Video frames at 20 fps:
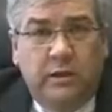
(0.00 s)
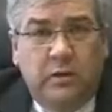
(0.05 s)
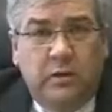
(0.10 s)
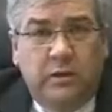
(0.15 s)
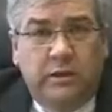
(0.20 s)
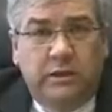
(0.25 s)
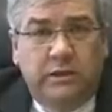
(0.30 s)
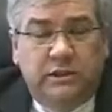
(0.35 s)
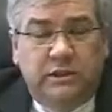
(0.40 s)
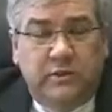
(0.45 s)

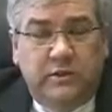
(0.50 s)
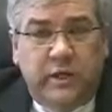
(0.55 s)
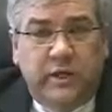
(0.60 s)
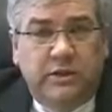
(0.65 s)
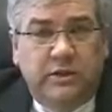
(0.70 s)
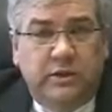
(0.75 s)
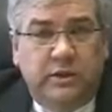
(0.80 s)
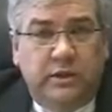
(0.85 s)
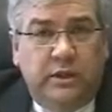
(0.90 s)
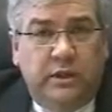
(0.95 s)
which is to
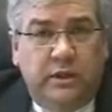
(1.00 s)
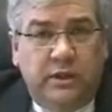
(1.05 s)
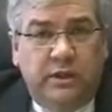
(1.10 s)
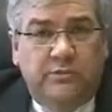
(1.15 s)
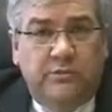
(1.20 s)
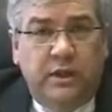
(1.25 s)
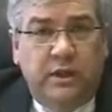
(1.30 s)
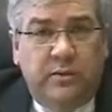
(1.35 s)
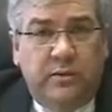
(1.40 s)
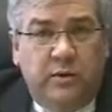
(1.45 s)
make sure that these
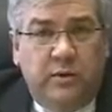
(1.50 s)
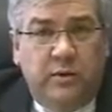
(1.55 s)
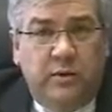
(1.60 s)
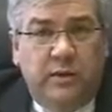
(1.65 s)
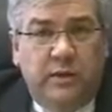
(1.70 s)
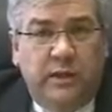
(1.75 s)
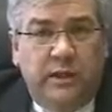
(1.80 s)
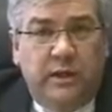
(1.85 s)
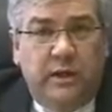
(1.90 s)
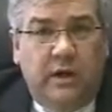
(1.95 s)
people
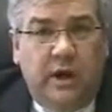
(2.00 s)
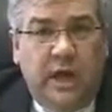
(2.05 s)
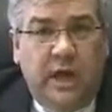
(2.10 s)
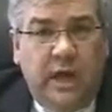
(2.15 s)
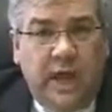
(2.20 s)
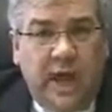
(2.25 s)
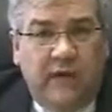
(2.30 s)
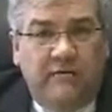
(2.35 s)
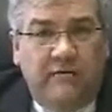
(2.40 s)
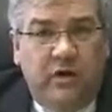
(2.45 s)
that
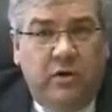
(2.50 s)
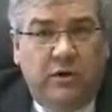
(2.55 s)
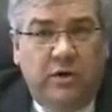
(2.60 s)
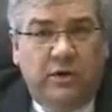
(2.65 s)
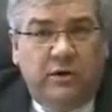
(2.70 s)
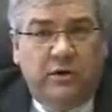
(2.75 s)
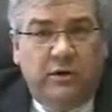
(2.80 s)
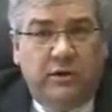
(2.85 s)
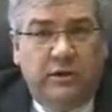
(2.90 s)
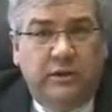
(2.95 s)
have no
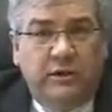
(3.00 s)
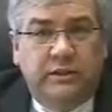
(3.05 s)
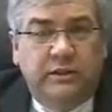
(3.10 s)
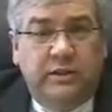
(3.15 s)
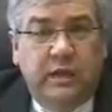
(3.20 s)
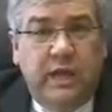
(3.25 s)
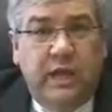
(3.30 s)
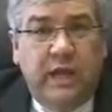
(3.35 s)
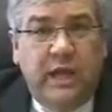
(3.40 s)
insurance